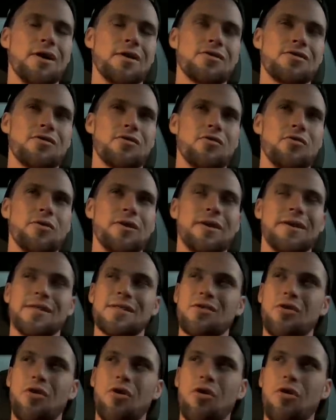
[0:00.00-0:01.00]
So
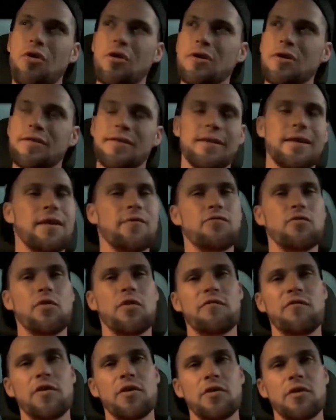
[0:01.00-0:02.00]
it's hard to give you
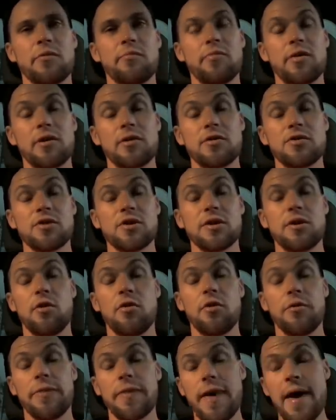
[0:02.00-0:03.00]
a fair comparison
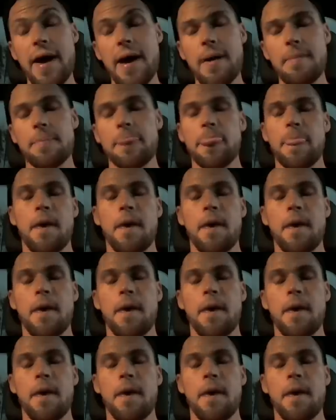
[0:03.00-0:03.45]
on that.